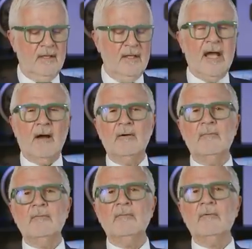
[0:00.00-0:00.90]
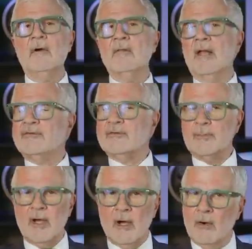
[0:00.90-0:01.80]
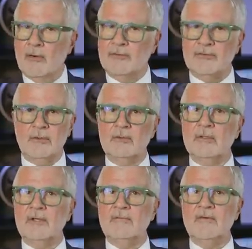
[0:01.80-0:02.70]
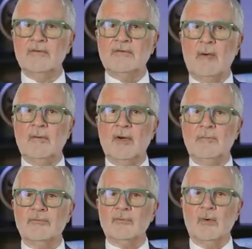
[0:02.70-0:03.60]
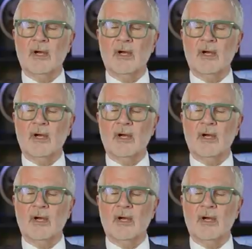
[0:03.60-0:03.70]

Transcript: Now, let's suppose you live in the suburbs,